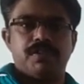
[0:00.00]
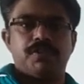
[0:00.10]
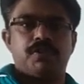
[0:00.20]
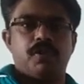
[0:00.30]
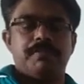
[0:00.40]

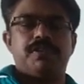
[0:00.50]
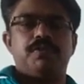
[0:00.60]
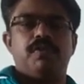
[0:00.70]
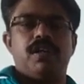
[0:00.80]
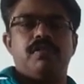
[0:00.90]
so much
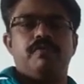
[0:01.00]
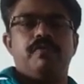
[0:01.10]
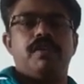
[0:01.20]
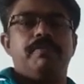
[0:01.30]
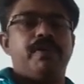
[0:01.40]
well
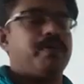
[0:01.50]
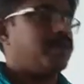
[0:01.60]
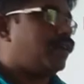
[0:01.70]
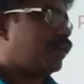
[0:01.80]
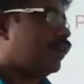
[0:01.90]
will be
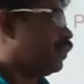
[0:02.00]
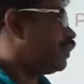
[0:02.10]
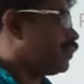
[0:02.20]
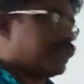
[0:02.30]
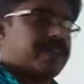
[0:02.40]
your
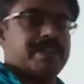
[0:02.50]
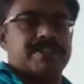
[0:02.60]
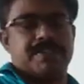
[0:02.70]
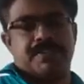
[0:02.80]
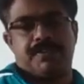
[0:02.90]

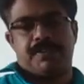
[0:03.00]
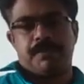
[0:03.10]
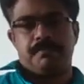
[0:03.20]
sentences.